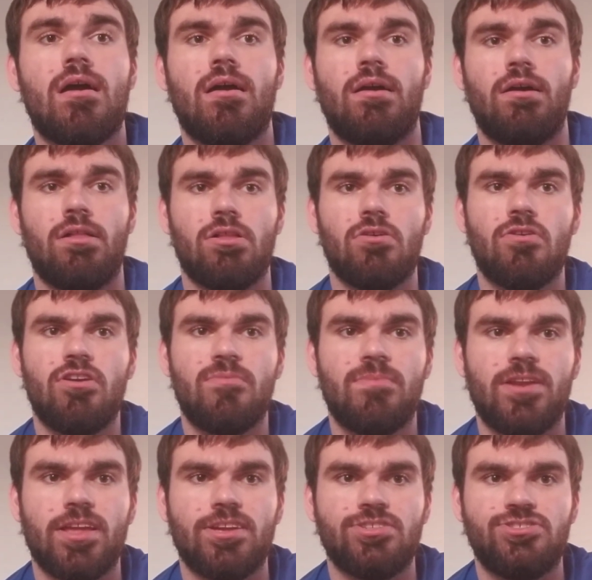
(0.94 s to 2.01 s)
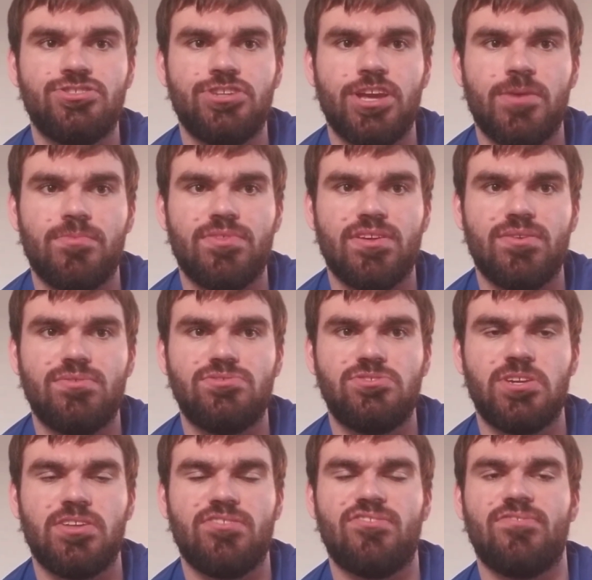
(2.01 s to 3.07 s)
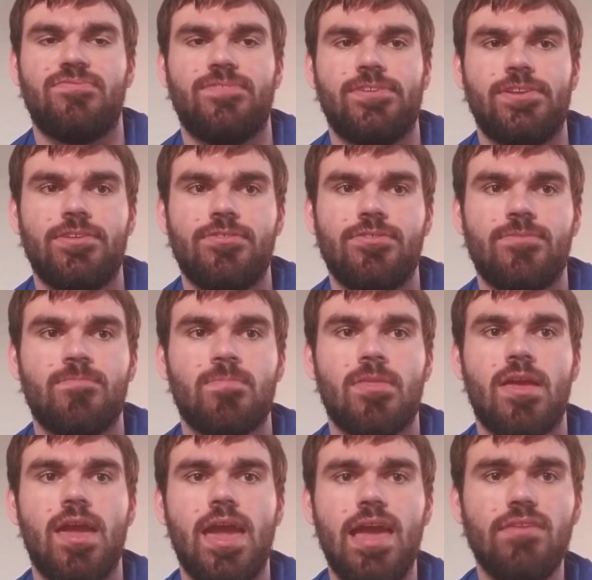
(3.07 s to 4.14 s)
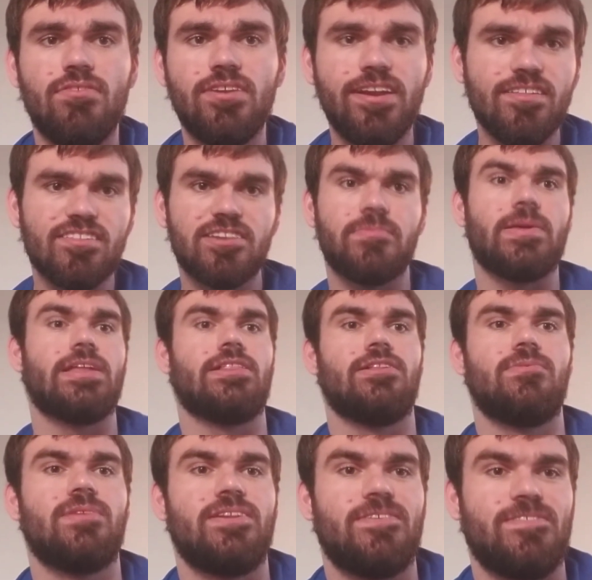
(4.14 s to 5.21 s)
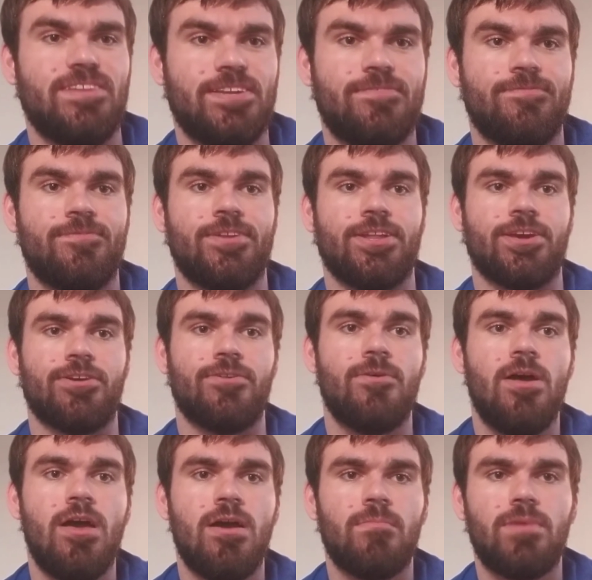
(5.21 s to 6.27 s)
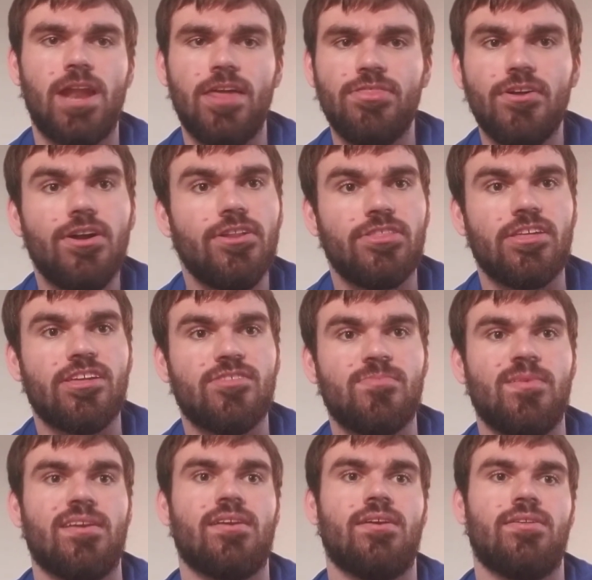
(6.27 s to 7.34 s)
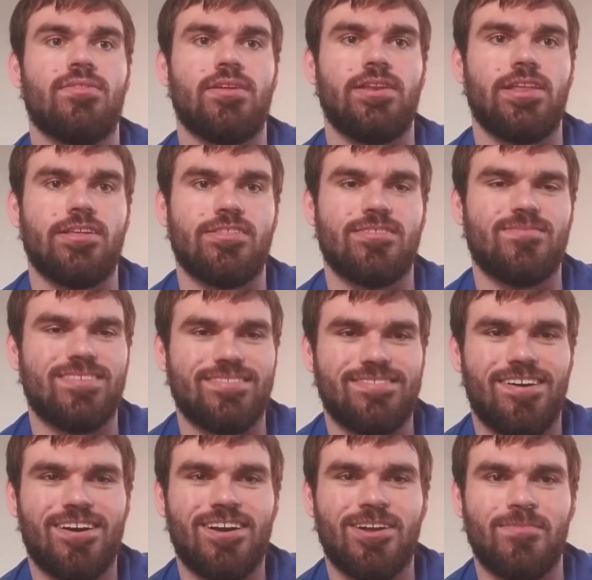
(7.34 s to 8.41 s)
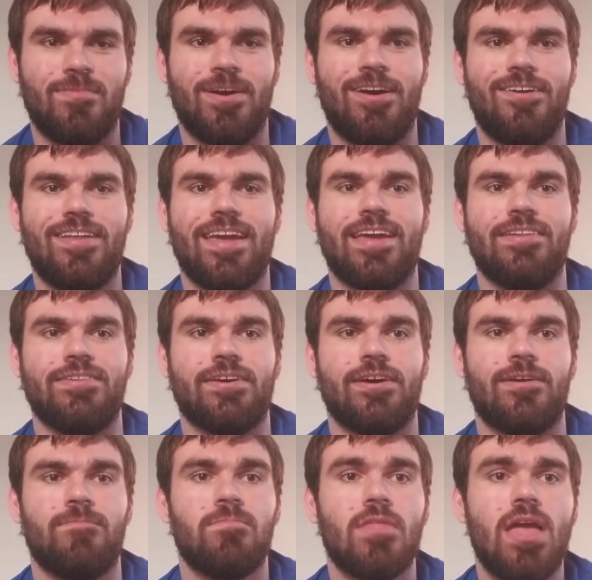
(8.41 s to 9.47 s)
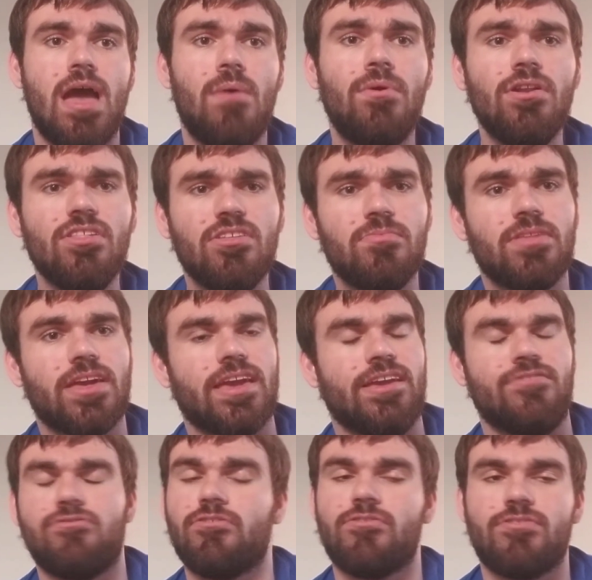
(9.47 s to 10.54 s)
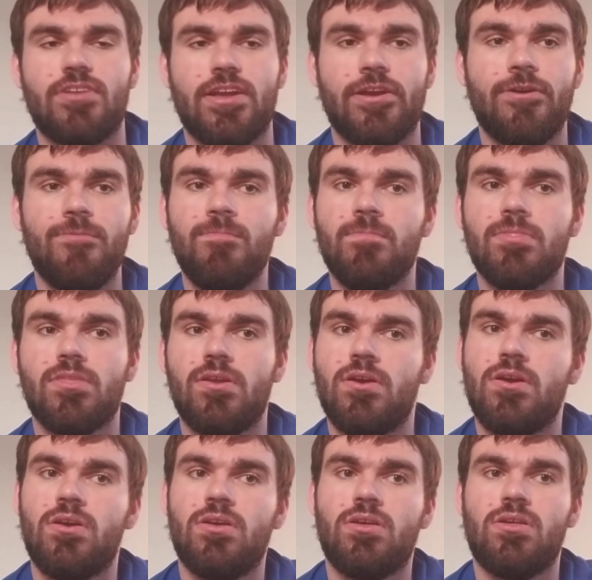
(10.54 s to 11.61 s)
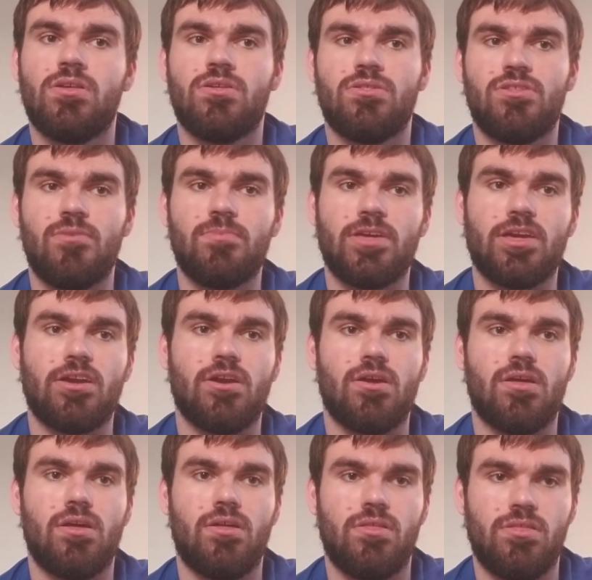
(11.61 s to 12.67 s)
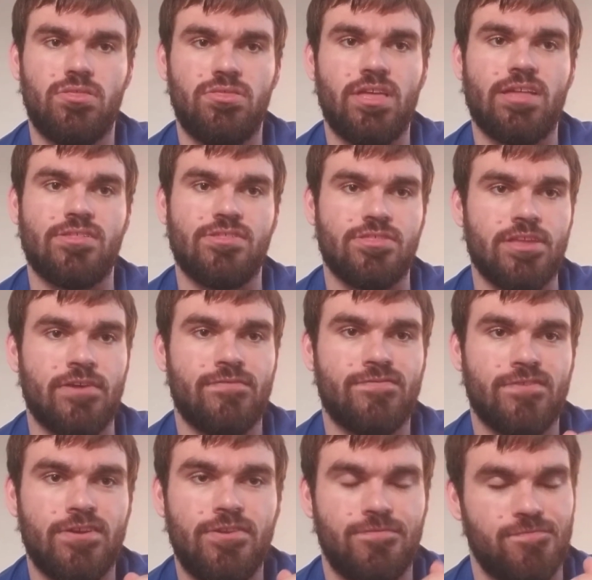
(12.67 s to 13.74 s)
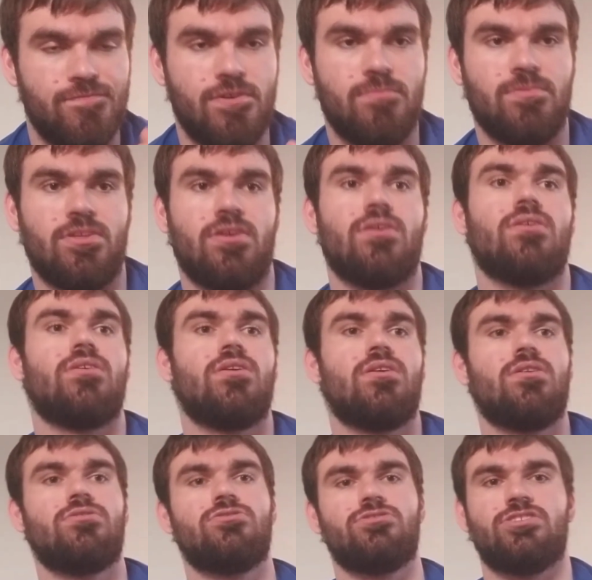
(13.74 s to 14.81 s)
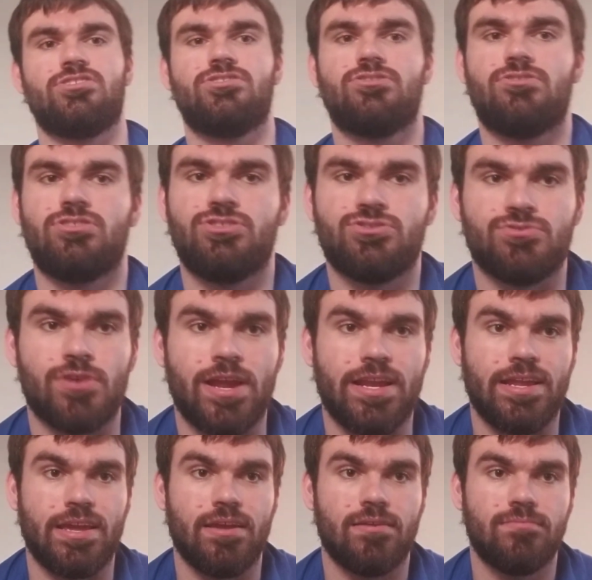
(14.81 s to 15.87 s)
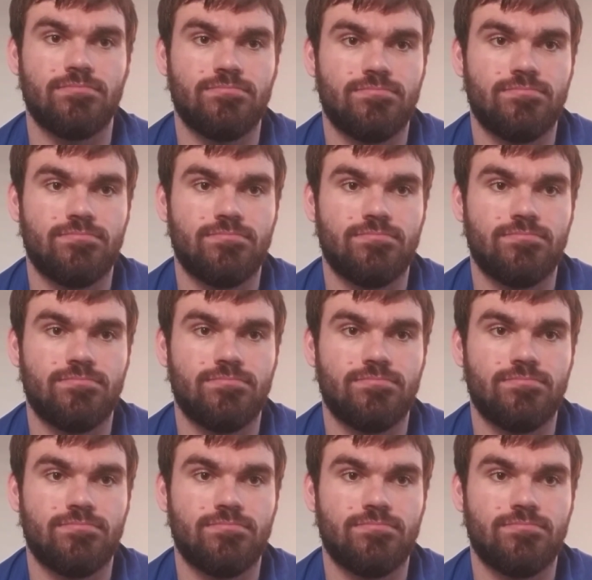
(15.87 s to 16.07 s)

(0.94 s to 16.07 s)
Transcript: Hello everybody, it's James here with James the Fitness. And today's going to be a little bit of a different video. But I thought of this because I need something to talk about. And I wanted something interesting. Something that's different from the traditional training